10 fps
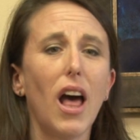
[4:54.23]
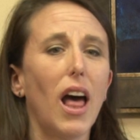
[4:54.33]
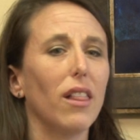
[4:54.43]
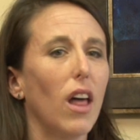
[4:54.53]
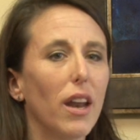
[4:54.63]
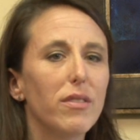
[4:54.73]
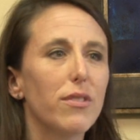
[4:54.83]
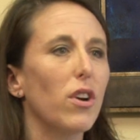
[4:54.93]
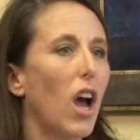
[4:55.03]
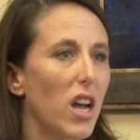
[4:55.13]
a lot of
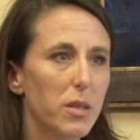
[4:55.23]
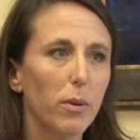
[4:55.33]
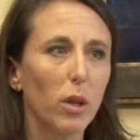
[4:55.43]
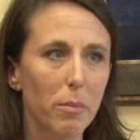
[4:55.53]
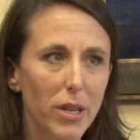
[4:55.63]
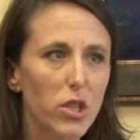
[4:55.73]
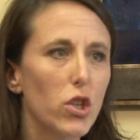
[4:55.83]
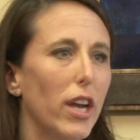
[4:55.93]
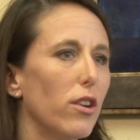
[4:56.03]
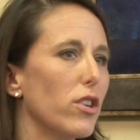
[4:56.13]
different hospital
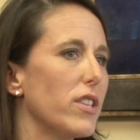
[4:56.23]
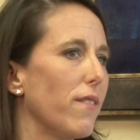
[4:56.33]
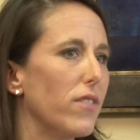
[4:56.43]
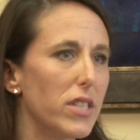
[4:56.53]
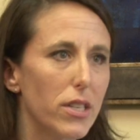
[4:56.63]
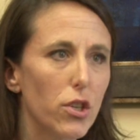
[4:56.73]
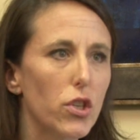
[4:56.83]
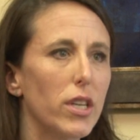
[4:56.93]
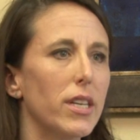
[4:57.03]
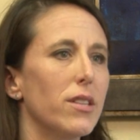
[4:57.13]
administrators and
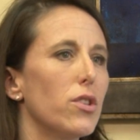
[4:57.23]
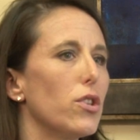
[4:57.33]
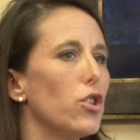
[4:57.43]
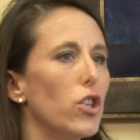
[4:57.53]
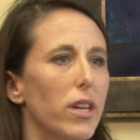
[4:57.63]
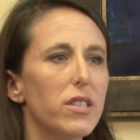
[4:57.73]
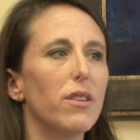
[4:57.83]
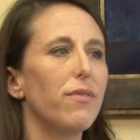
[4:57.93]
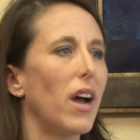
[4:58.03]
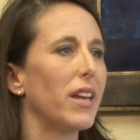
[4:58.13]
physicians just to
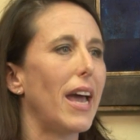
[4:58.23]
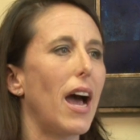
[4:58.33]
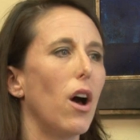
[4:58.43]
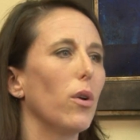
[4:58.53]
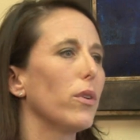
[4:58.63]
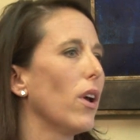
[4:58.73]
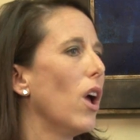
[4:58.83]
find out